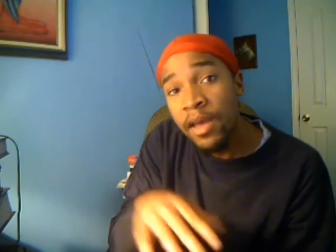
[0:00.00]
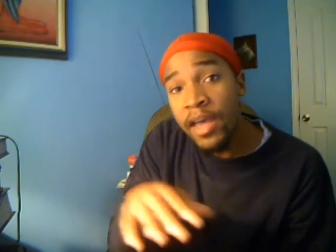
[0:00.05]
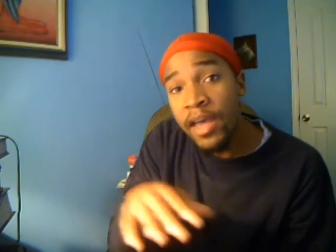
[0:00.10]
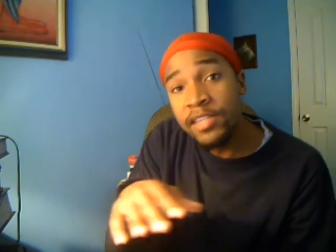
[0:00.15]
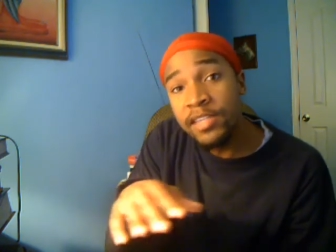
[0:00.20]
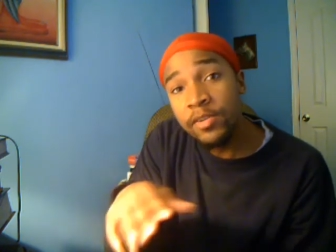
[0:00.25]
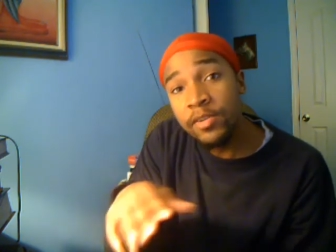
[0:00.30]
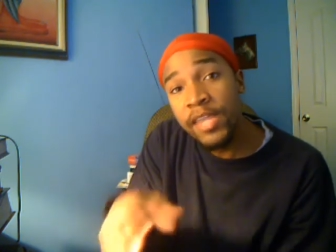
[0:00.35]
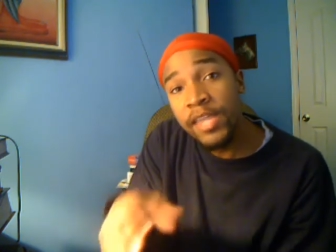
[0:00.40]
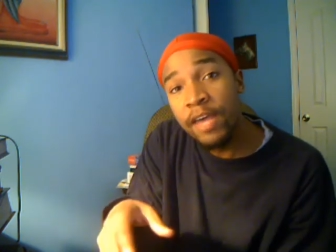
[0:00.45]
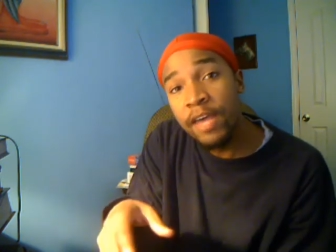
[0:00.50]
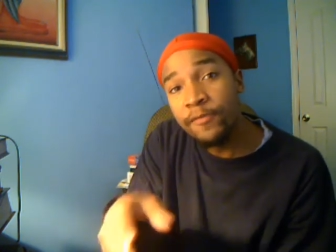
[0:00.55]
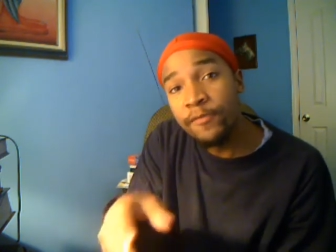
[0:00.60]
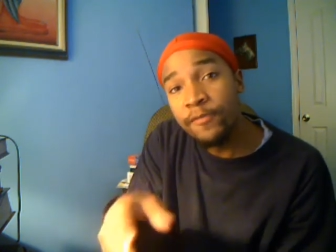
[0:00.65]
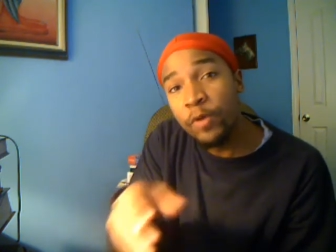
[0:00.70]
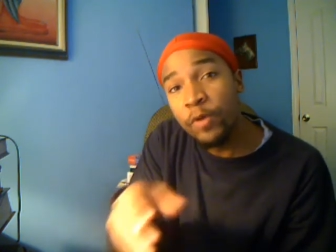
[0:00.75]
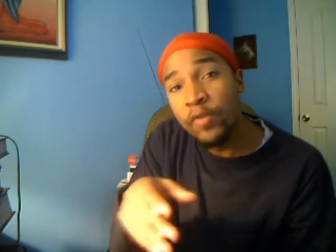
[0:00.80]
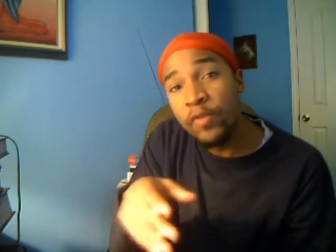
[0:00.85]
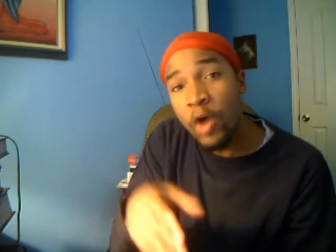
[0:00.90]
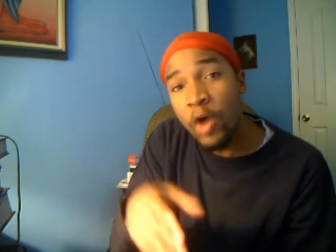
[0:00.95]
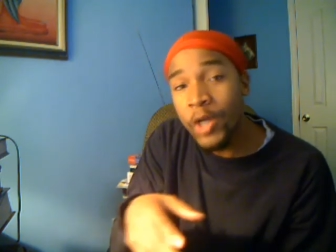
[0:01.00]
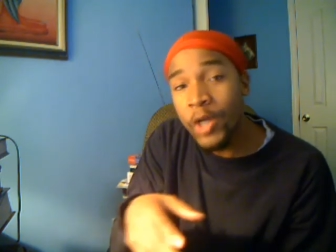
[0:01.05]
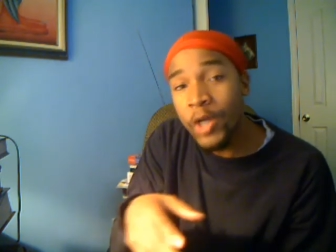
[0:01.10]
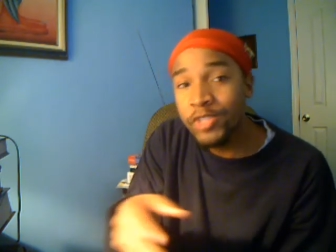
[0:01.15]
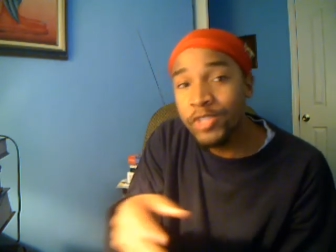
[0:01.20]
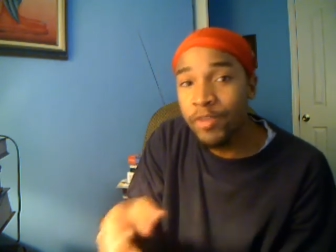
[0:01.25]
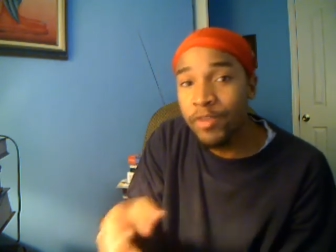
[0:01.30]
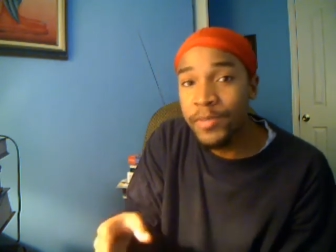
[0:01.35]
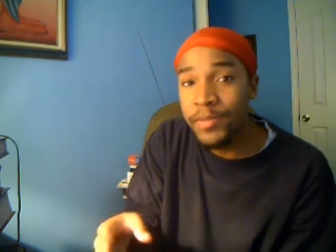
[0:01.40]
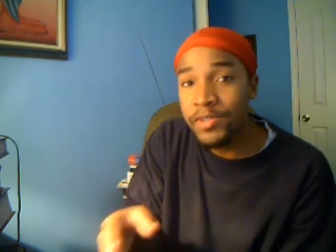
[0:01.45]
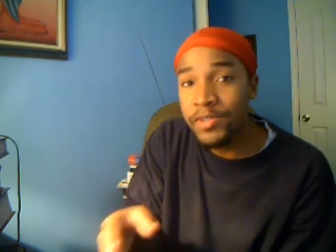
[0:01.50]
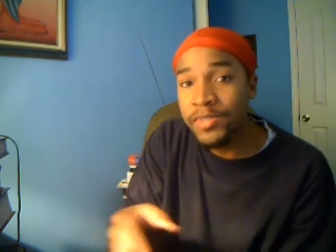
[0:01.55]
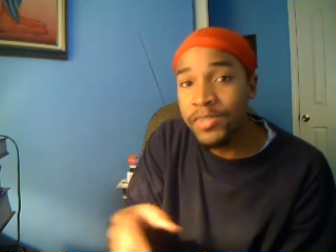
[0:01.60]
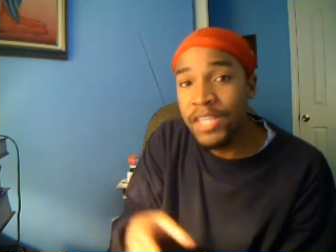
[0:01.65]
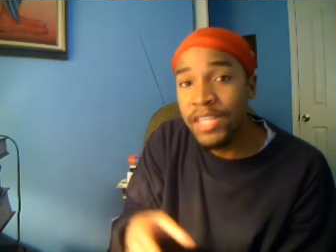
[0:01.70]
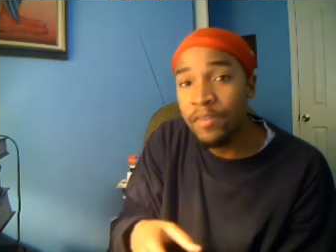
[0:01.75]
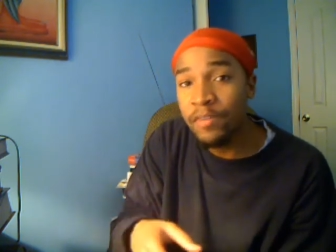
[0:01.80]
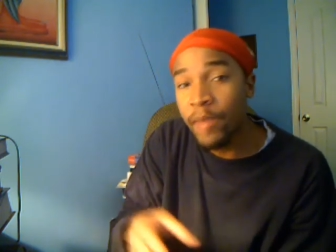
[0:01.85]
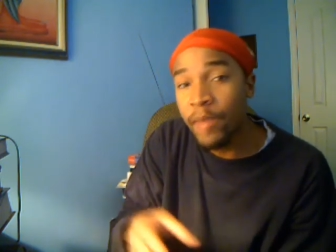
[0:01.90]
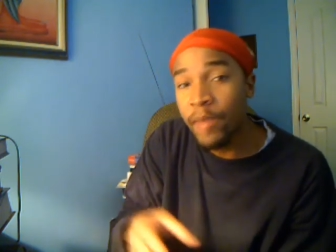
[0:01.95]
And so therefore, if all scripture
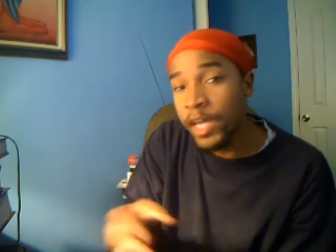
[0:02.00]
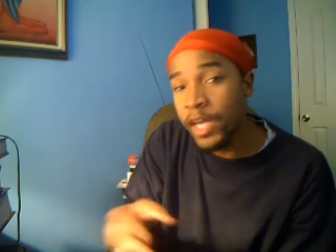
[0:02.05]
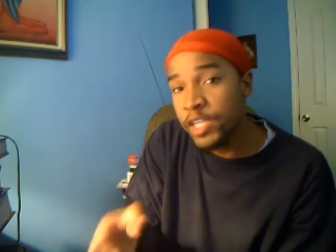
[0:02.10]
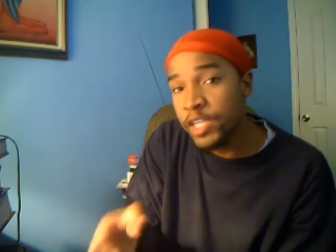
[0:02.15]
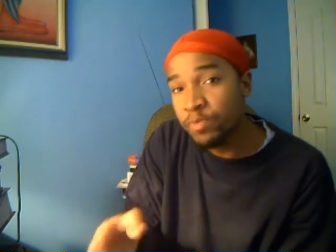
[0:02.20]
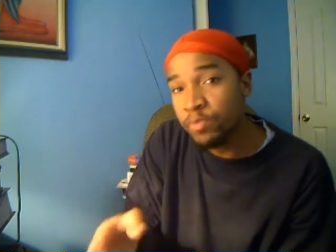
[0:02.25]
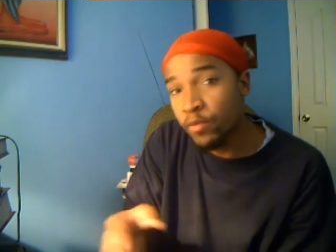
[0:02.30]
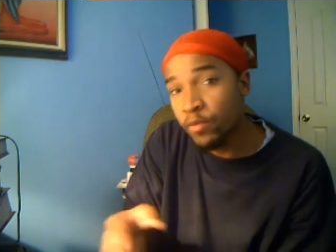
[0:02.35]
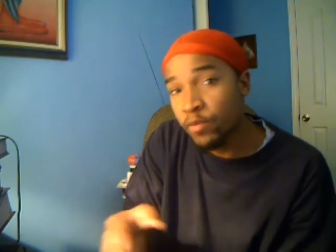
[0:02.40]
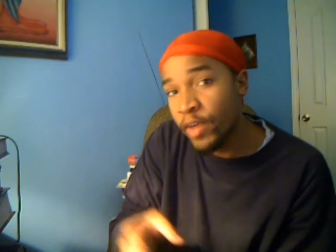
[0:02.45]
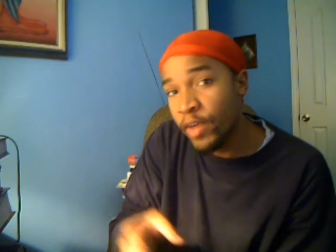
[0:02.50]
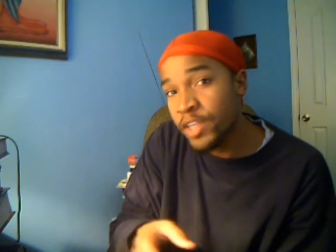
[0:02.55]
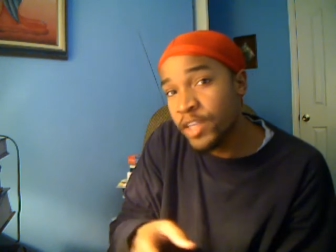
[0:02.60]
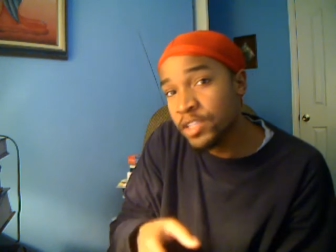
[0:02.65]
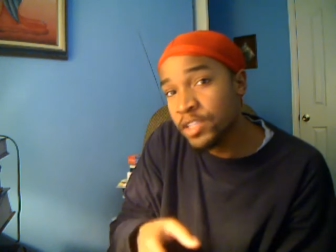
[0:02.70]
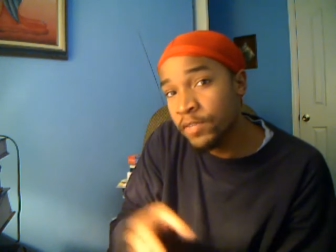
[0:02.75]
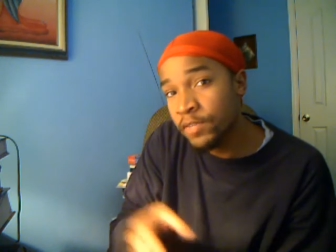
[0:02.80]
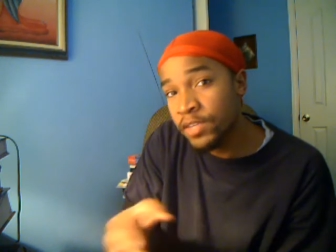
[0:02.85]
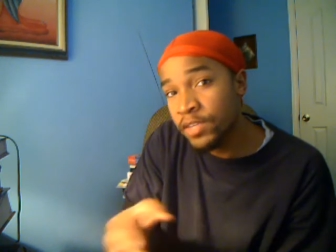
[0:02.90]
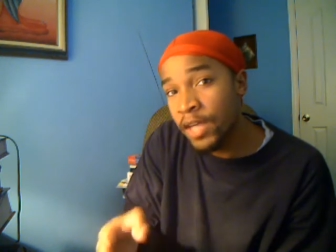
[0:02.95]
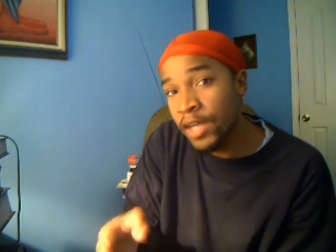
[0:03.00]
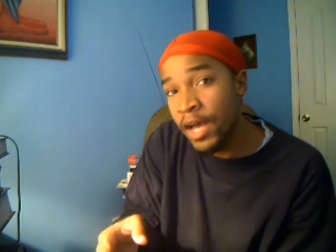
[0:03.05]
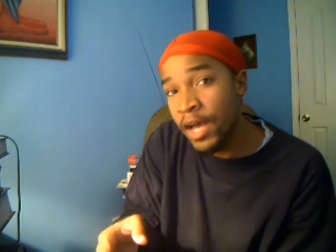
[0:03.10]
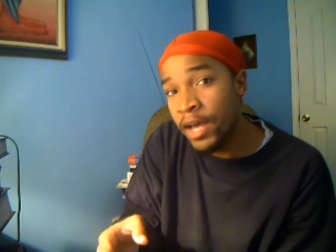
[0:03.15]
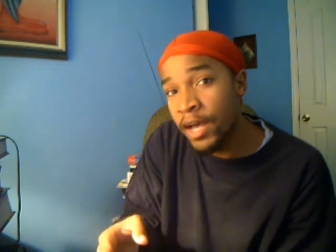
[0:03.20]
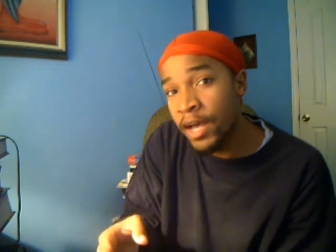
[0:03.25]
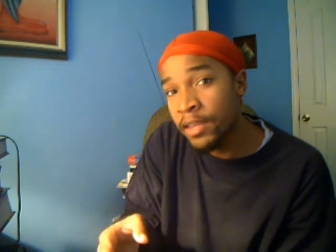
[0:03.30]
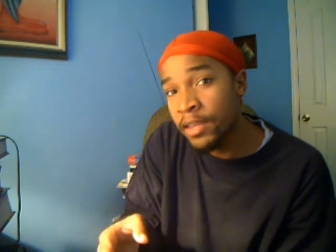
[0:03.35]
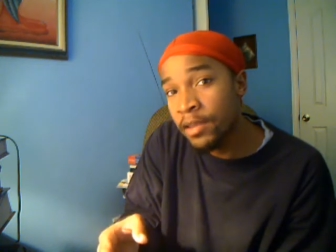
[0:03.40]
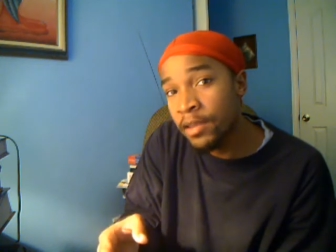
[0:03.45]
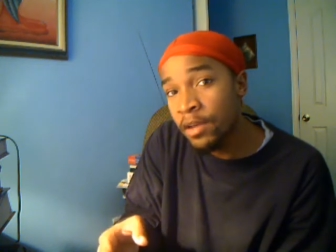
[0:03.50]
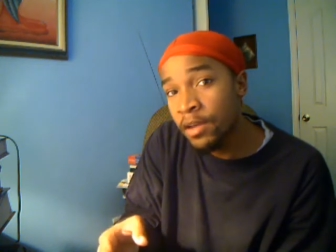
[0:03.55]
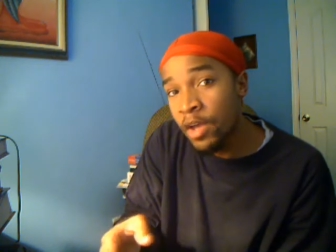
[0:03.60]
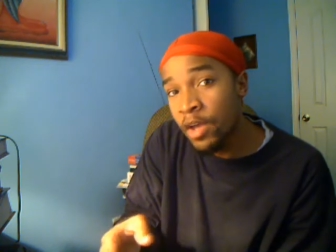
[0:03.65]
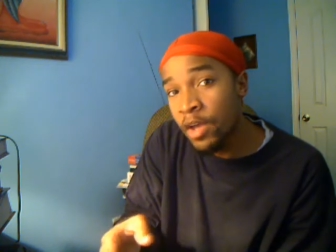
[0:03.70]
is given by inspiration of God,